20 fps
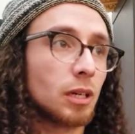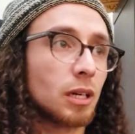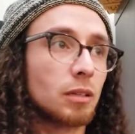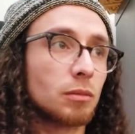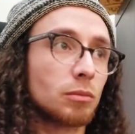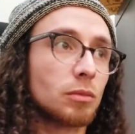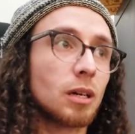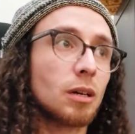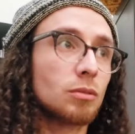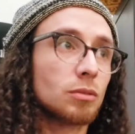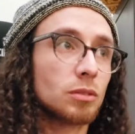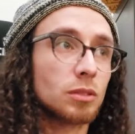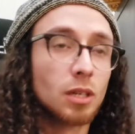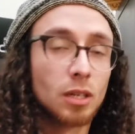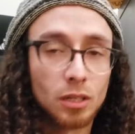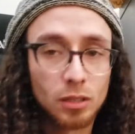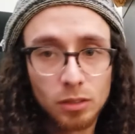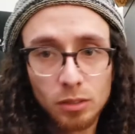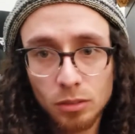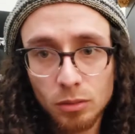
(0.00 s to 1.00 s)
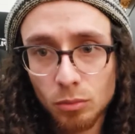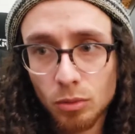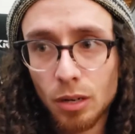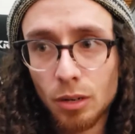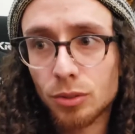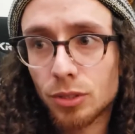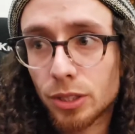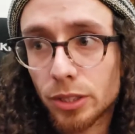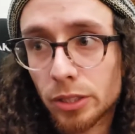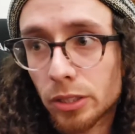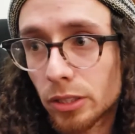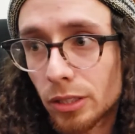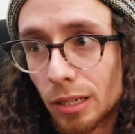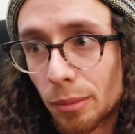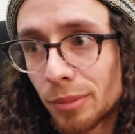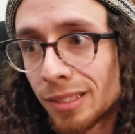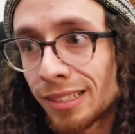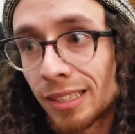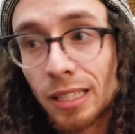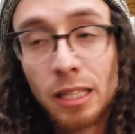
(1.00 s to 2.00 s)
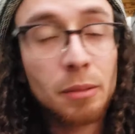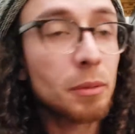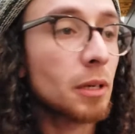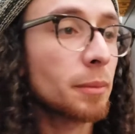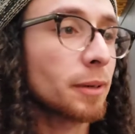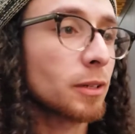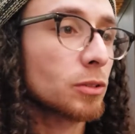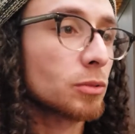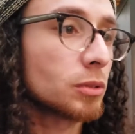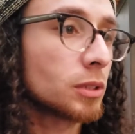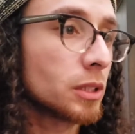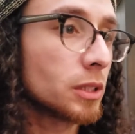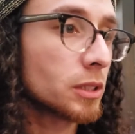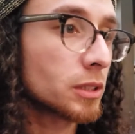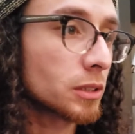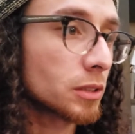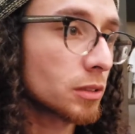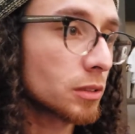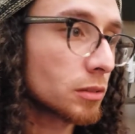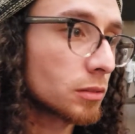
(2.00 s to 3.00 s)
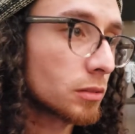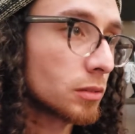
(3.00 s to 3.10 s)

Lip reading: When I was younger, I mean, the game came out 20 years ago.